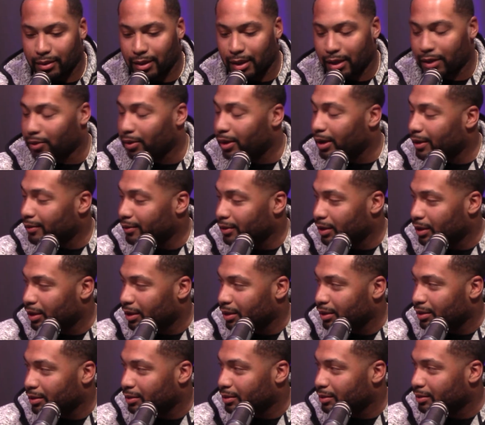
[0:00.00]
don't have any
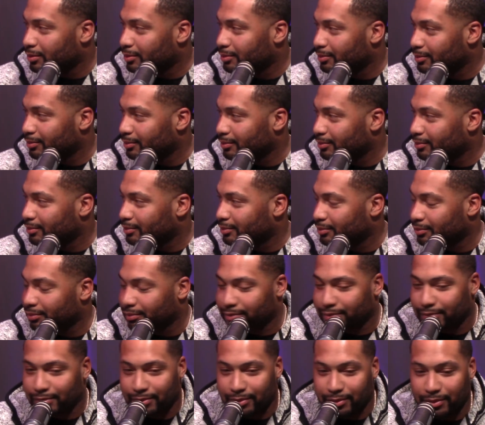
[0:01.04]
kids.
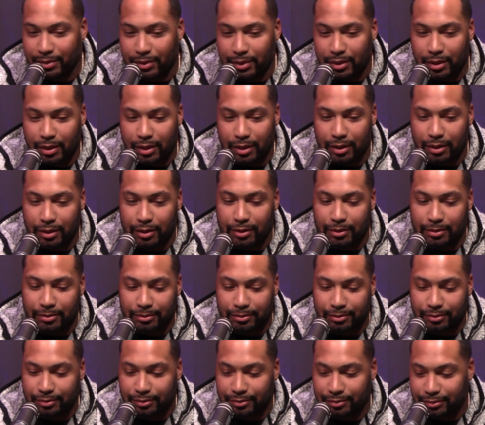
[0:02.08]
Not
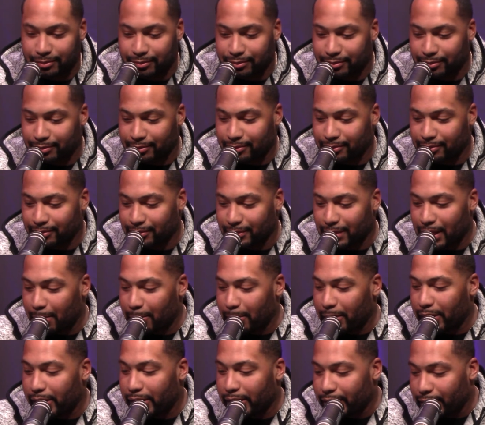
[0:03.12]

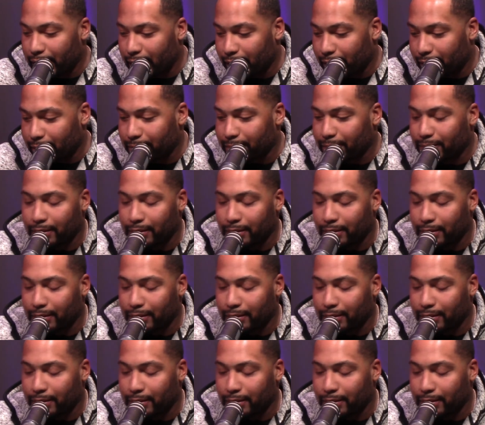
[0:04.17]
married yet.